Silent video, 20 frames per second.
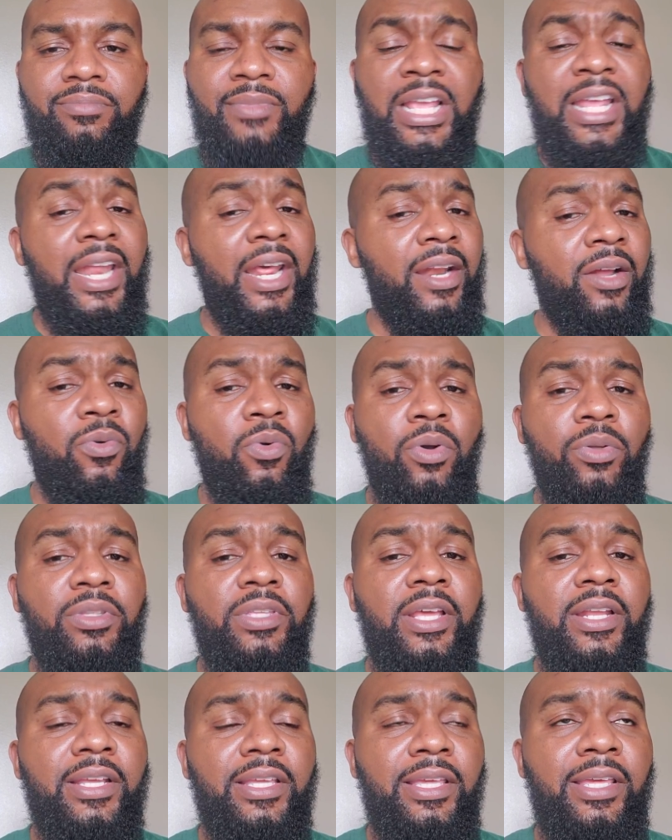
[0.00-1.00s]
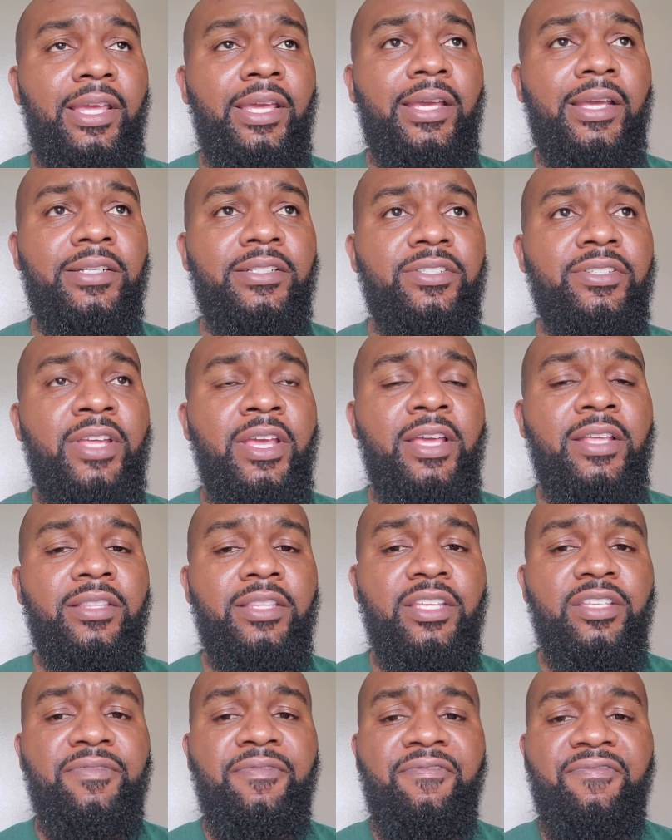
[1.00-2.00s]
And I don't want that again,
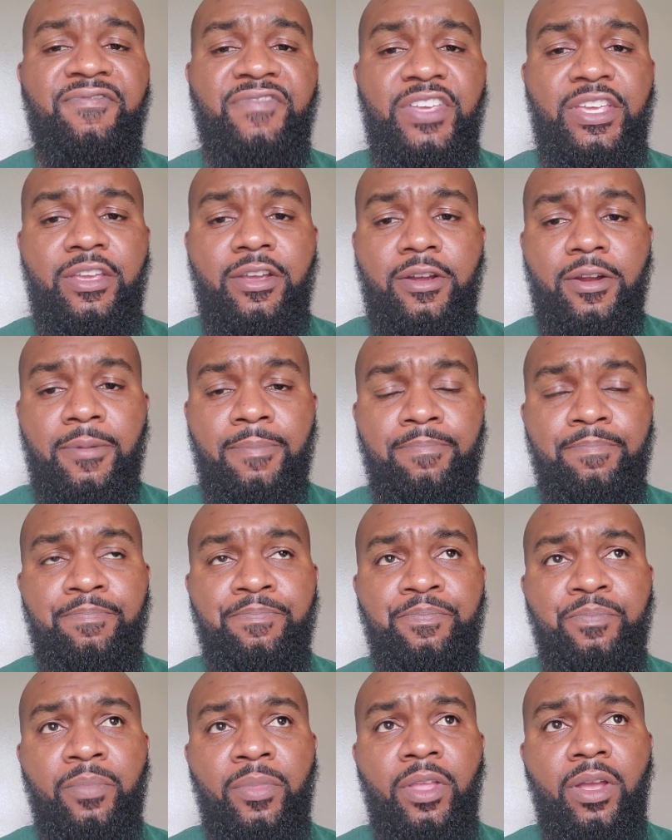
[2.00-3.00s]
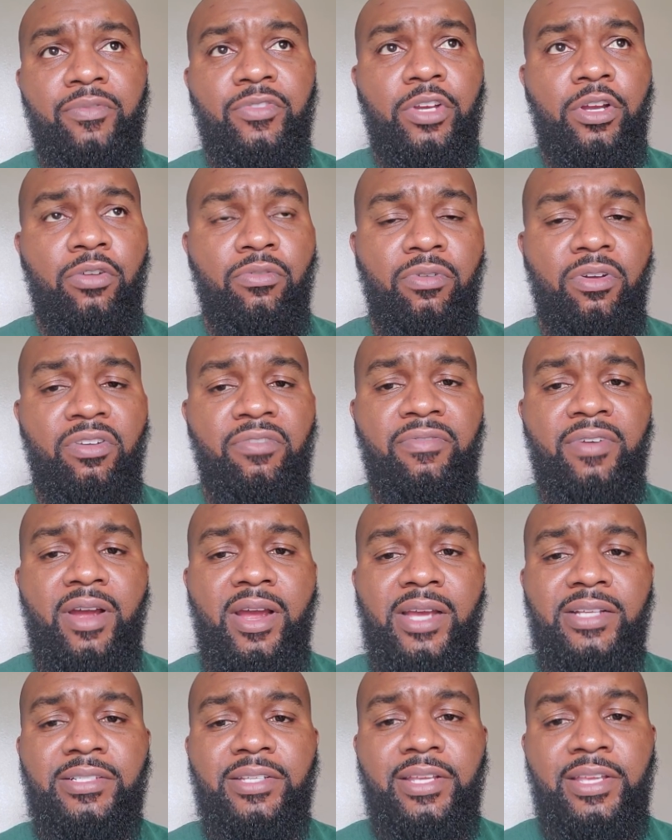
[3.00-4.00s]
this fear of the
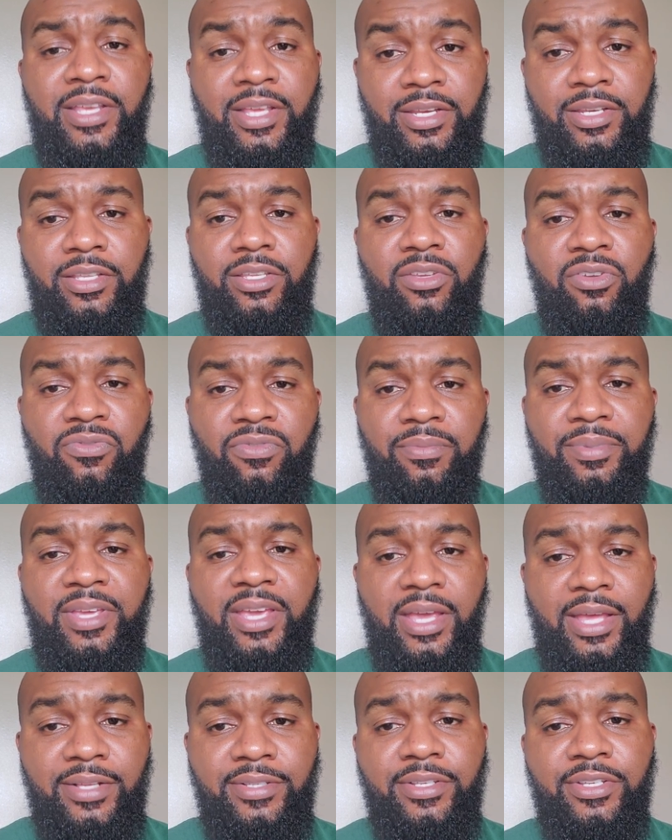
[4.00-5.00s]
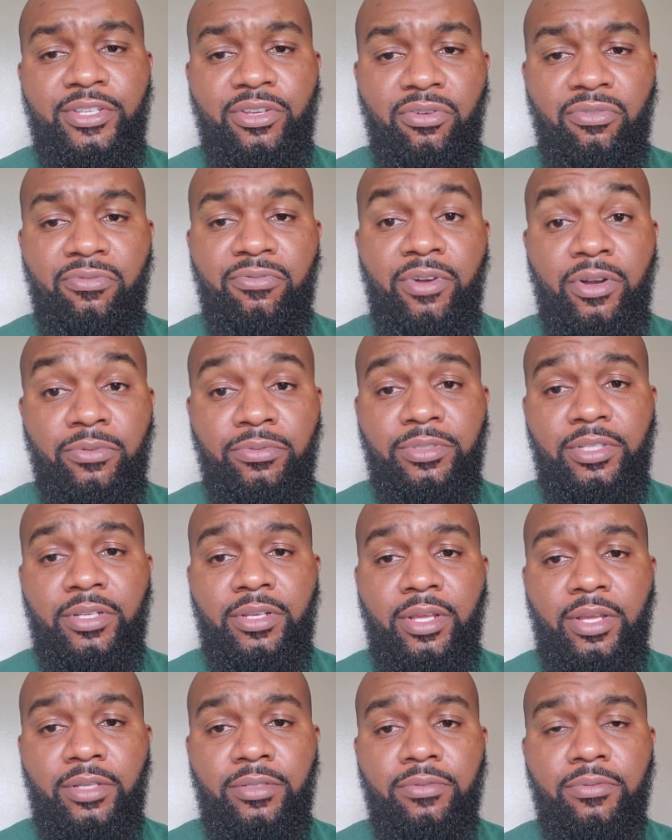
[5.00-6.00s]
coronavirus to hinder you from casting your vote
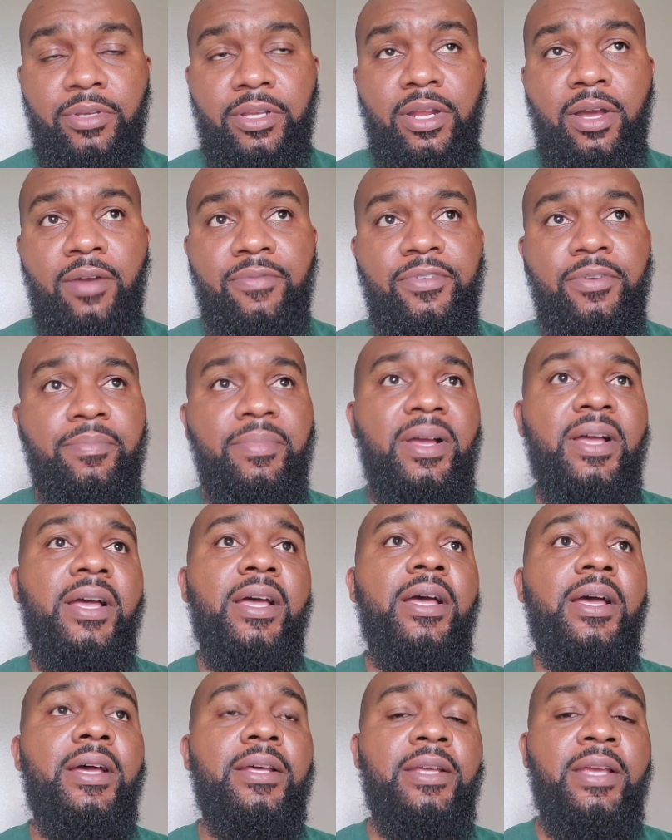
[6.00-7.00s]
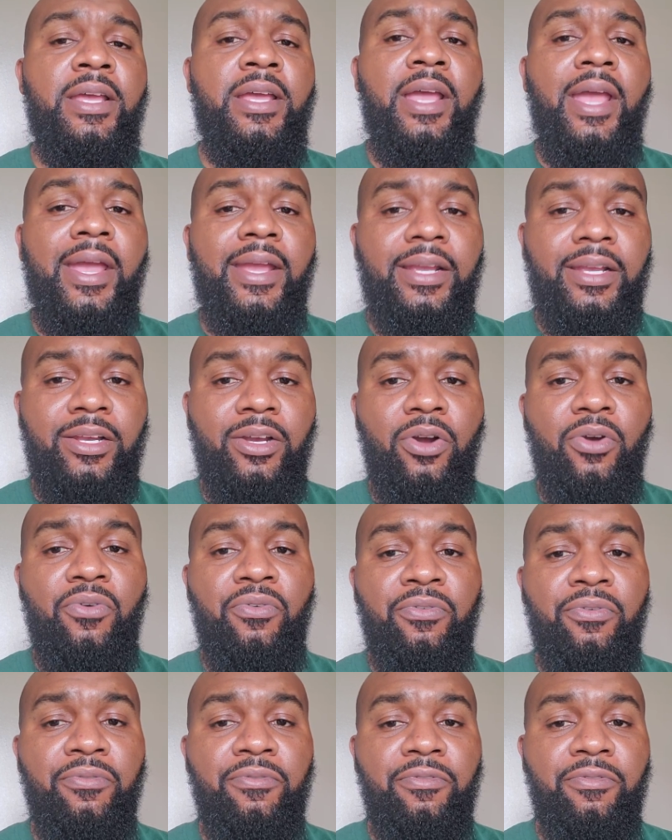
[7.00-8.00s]
today. So get off your behind and
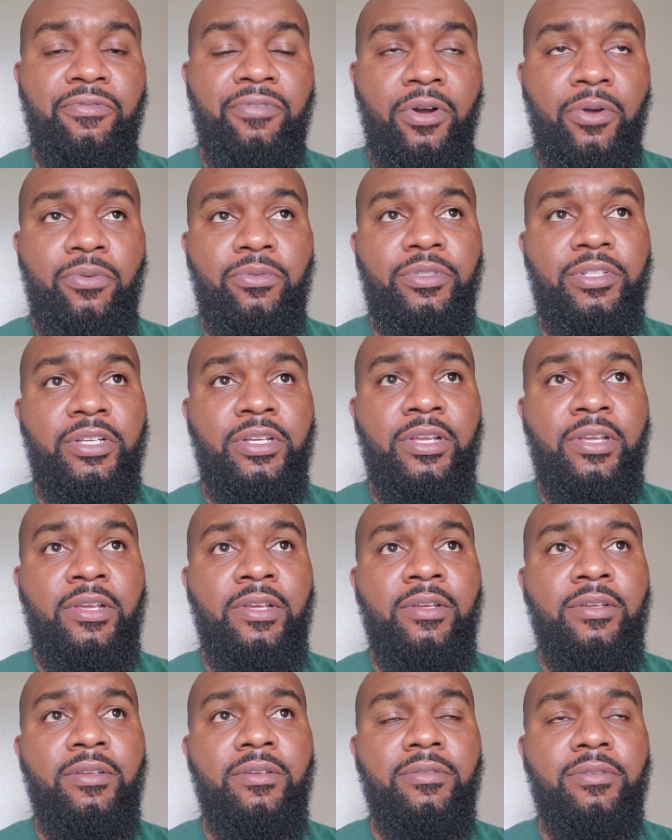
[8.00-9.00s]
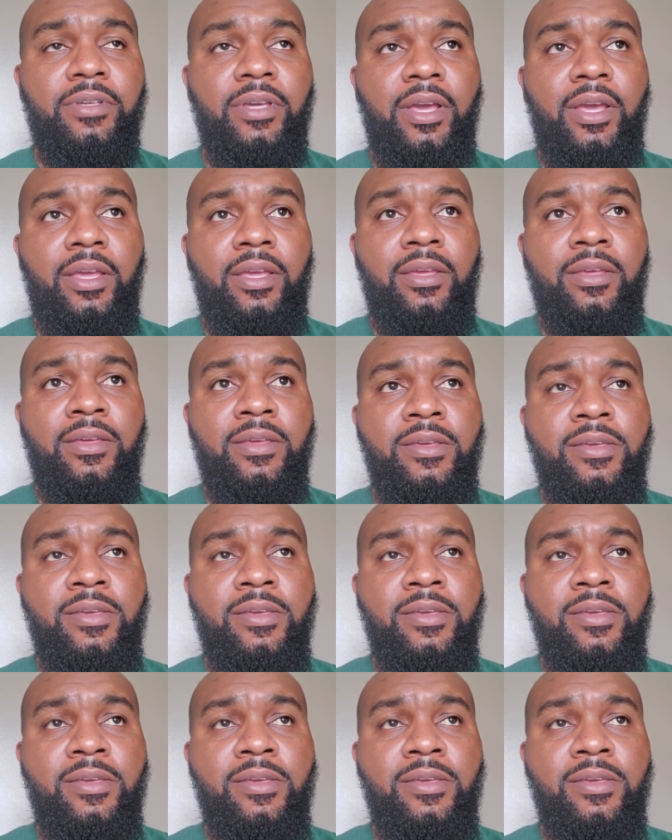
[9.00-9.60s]
go vote, okay?